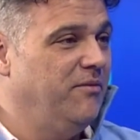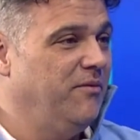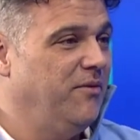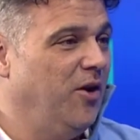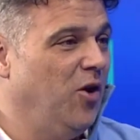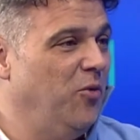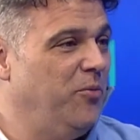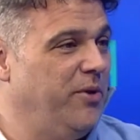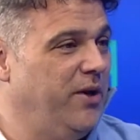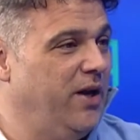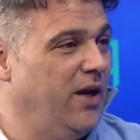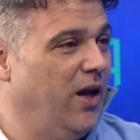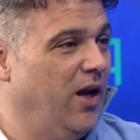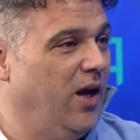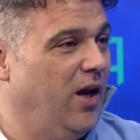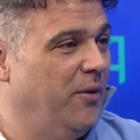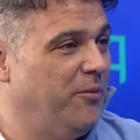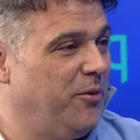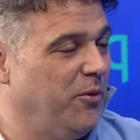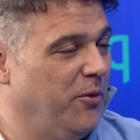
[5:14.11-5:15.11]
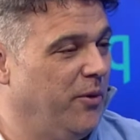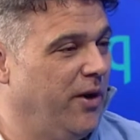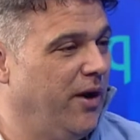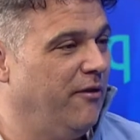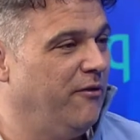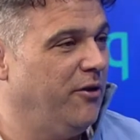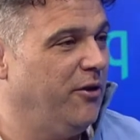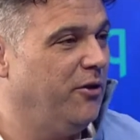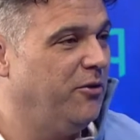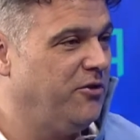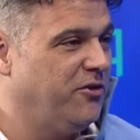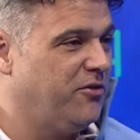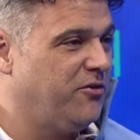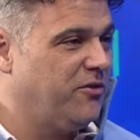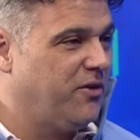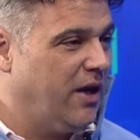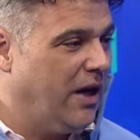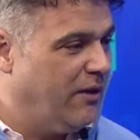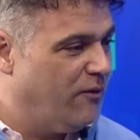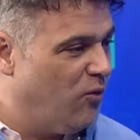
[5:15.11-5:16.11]
open it up or whatever. You'll just
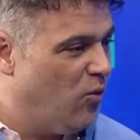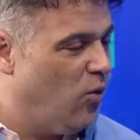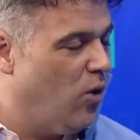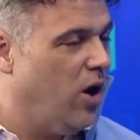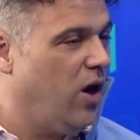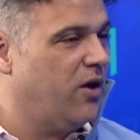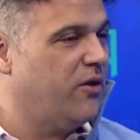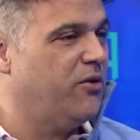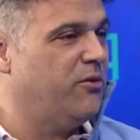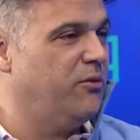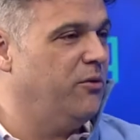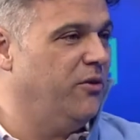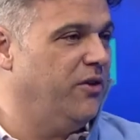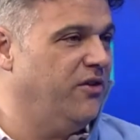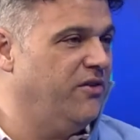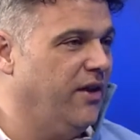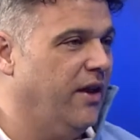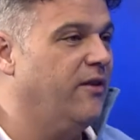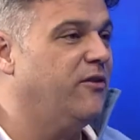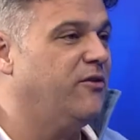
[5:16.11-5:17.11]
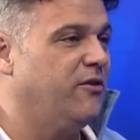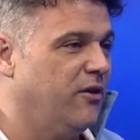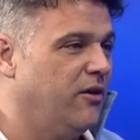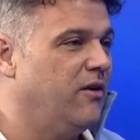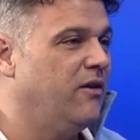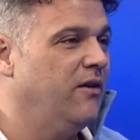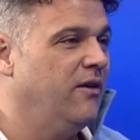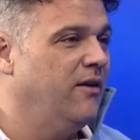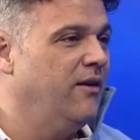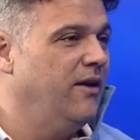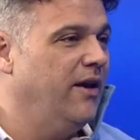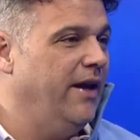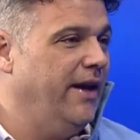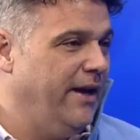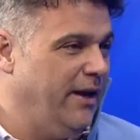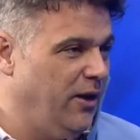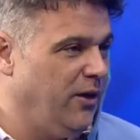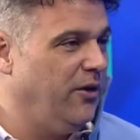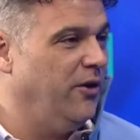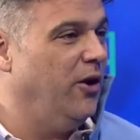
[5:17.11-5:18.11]
kind of walk through the sensor, and
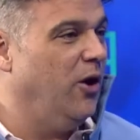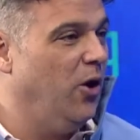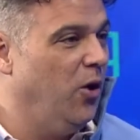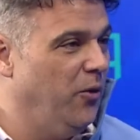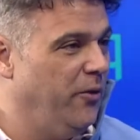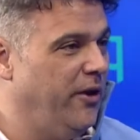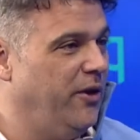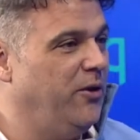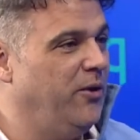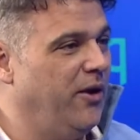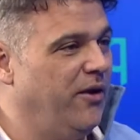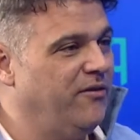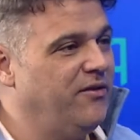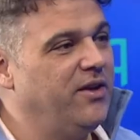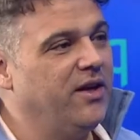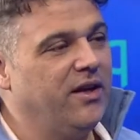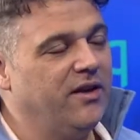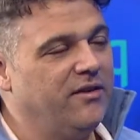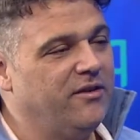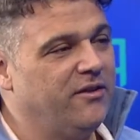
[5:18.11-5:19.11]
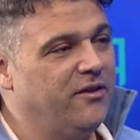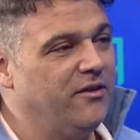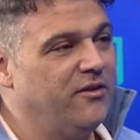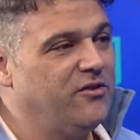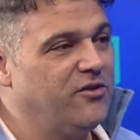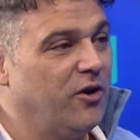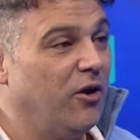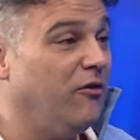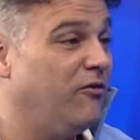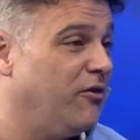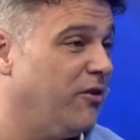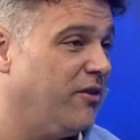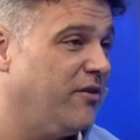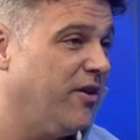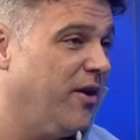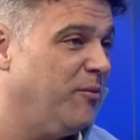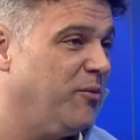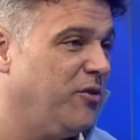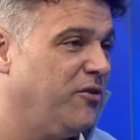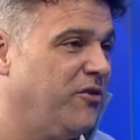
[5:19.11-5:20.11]
it'll know that you have tickets to the show, for
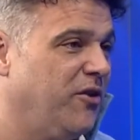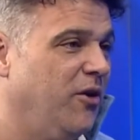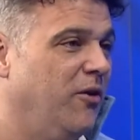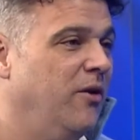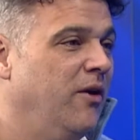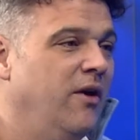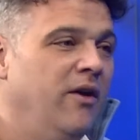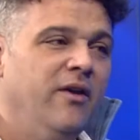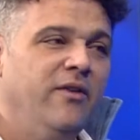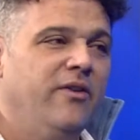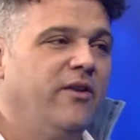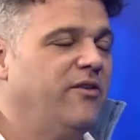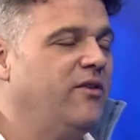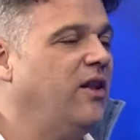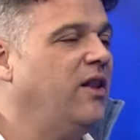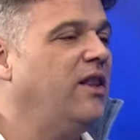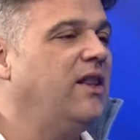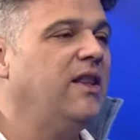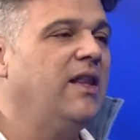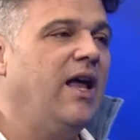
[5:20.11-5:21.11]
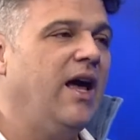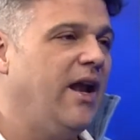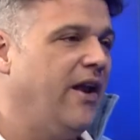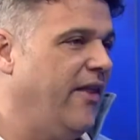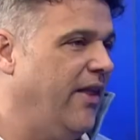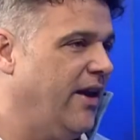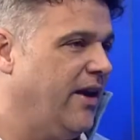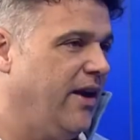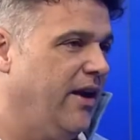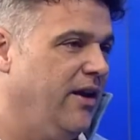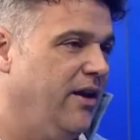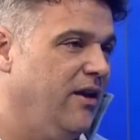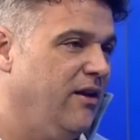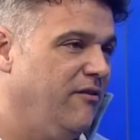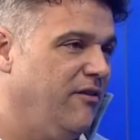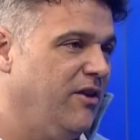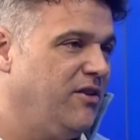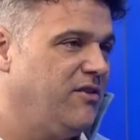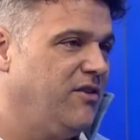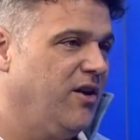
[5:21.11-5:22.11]
example. So there's a lot of that kind of
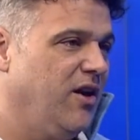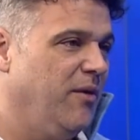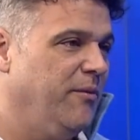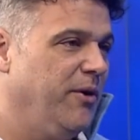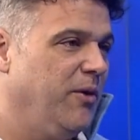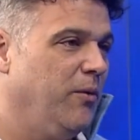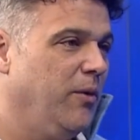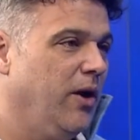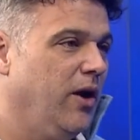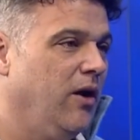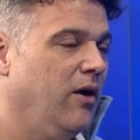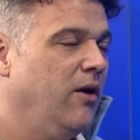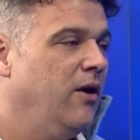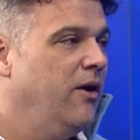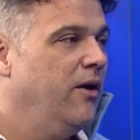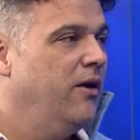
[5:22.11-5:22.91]
innovation coming where